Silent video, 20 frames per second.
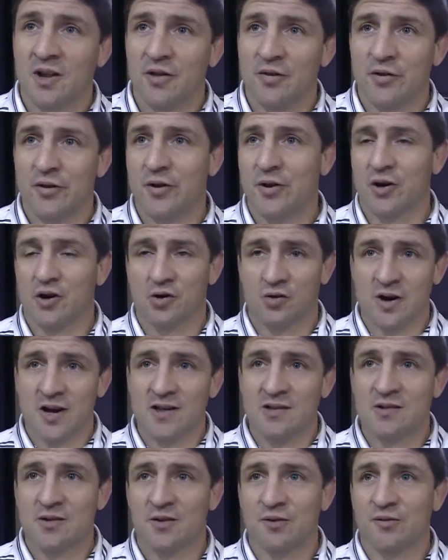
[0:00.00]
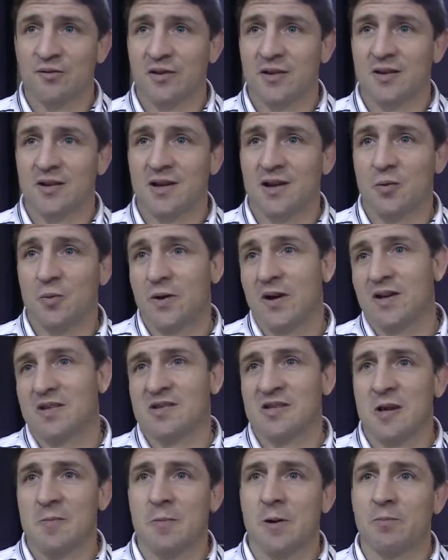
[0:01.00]
they're aggressive, and uh, we got
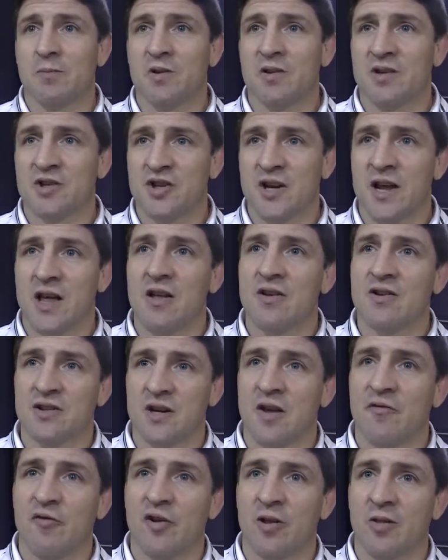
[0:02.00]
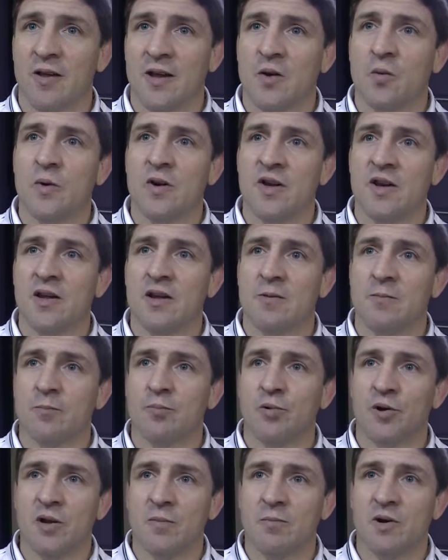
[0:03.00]
to step up to the challenge, and I felt like we
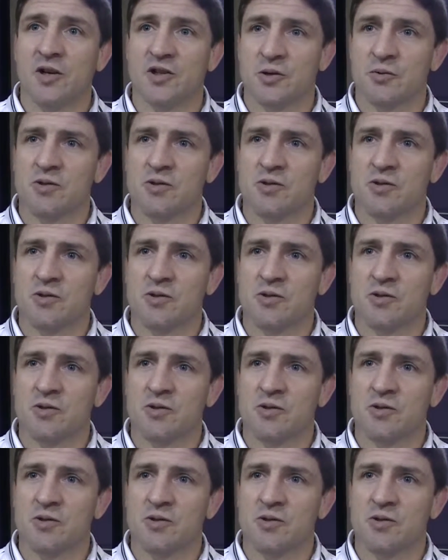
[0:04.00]
did pretty much.